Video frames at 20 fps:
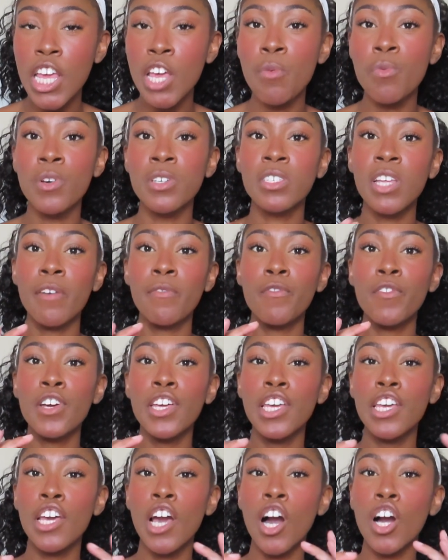It was
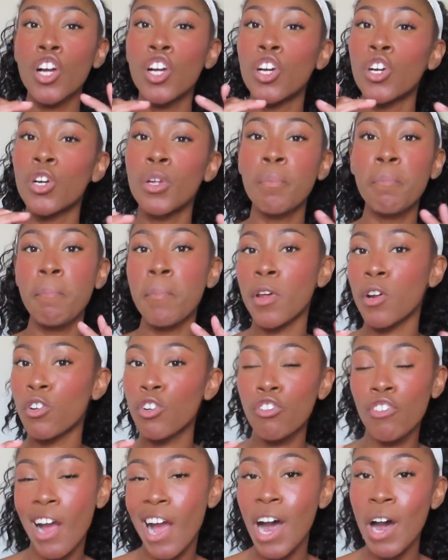definitely a good middle
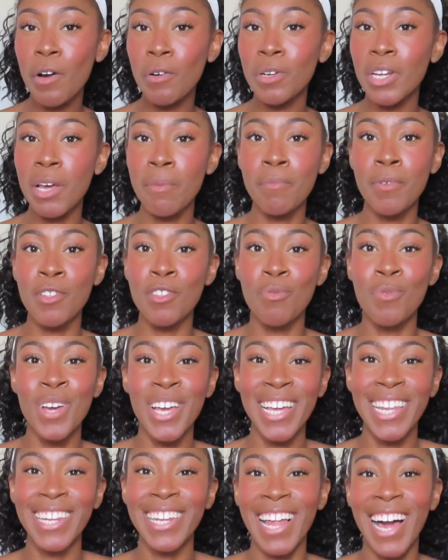ground in
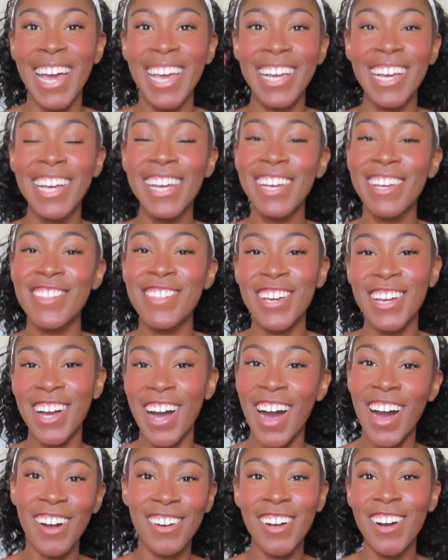between like
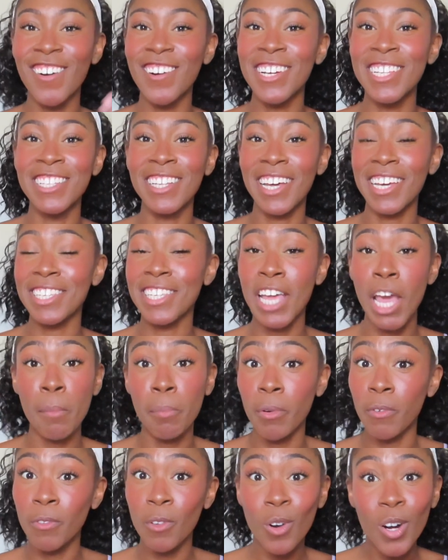Chicago and like
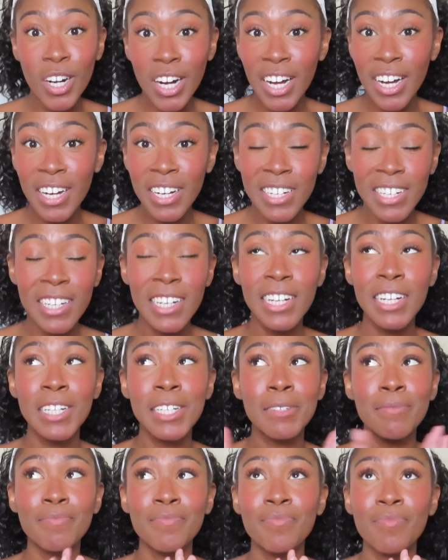Tampa, Florida.
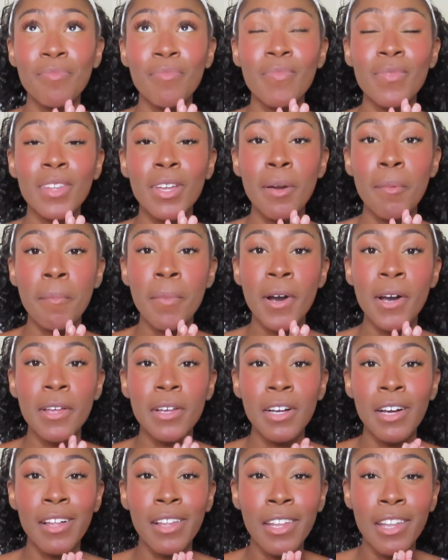
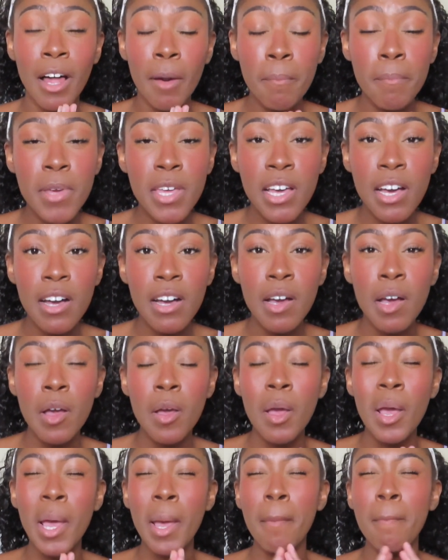But Colombia,
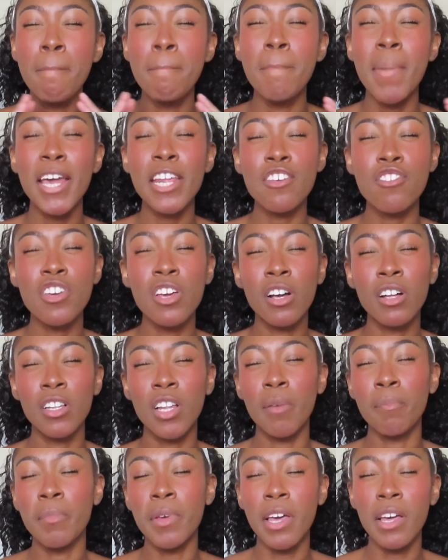Medellín,
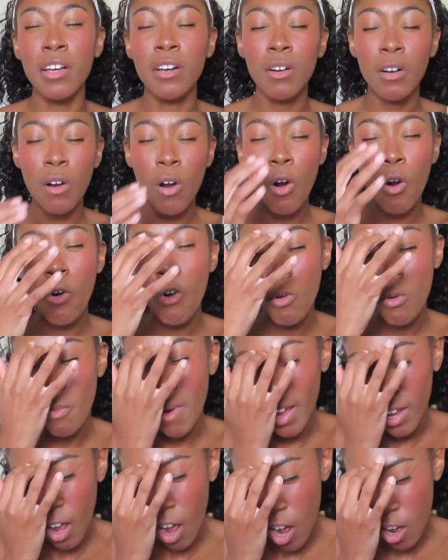Colombia, oh
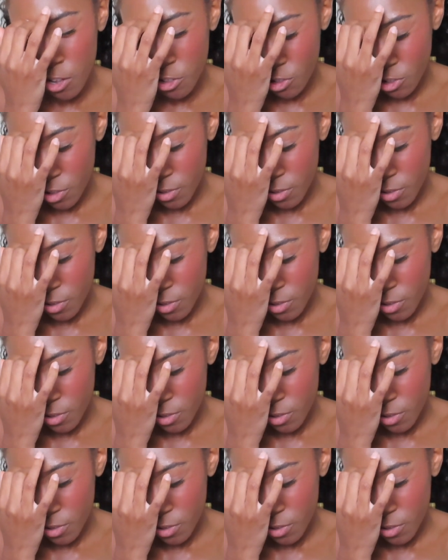my gosh,